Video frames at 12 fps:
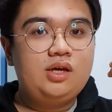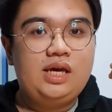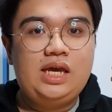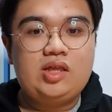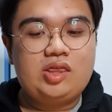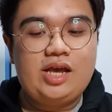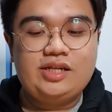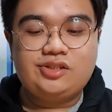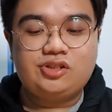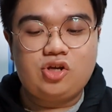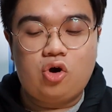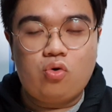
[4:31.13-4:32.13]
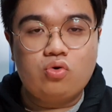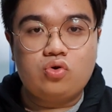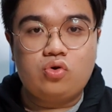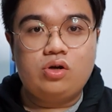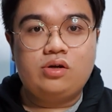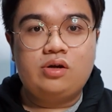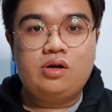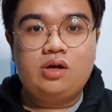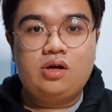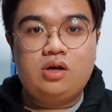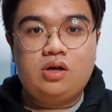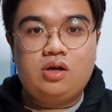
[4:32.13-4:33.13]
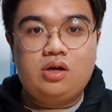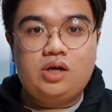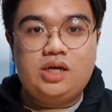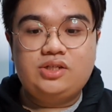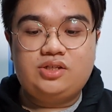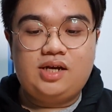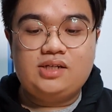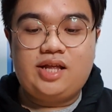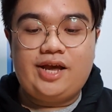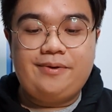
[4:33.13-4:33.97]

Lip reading: it tastes so good. It's not